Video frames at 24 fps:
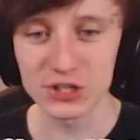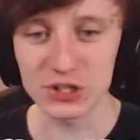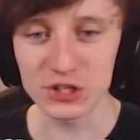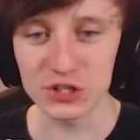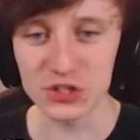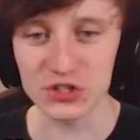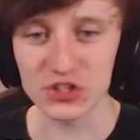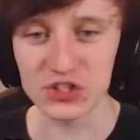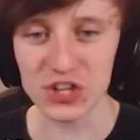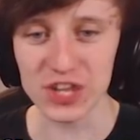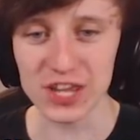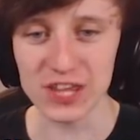Did
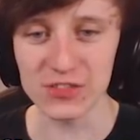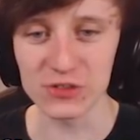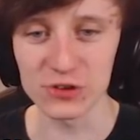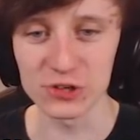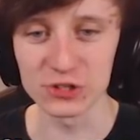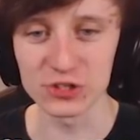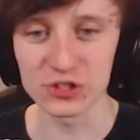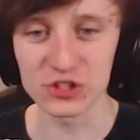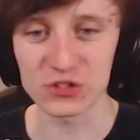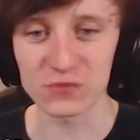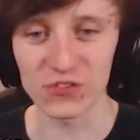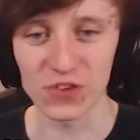you see
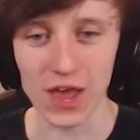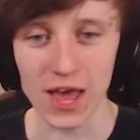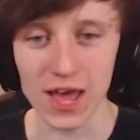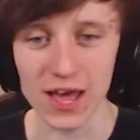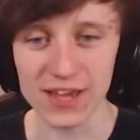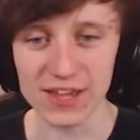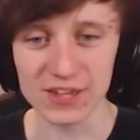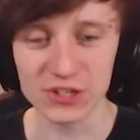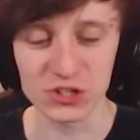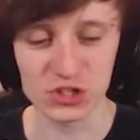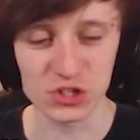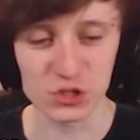those
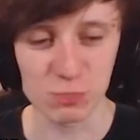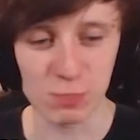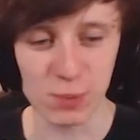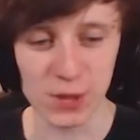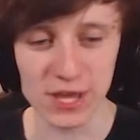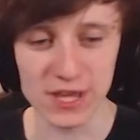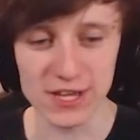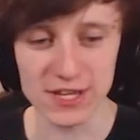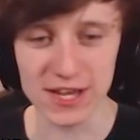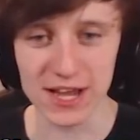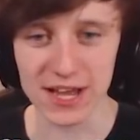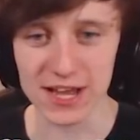flying
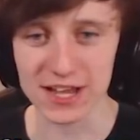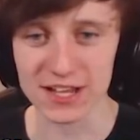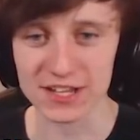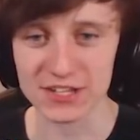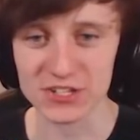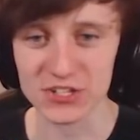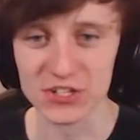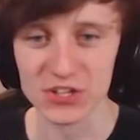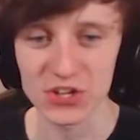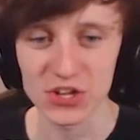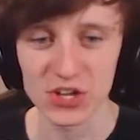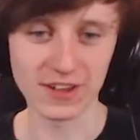speed
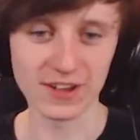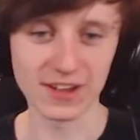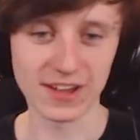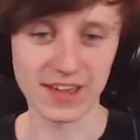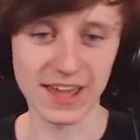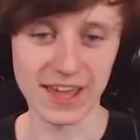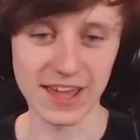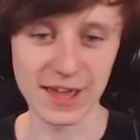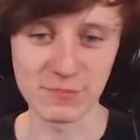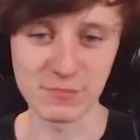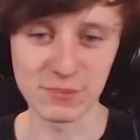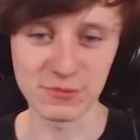hacks?
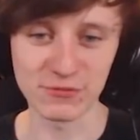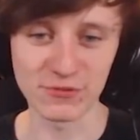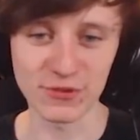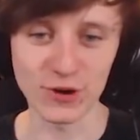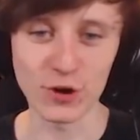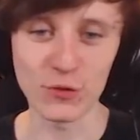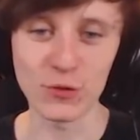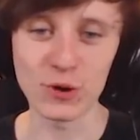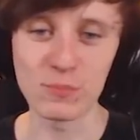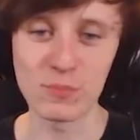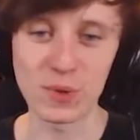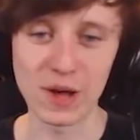Okay, before we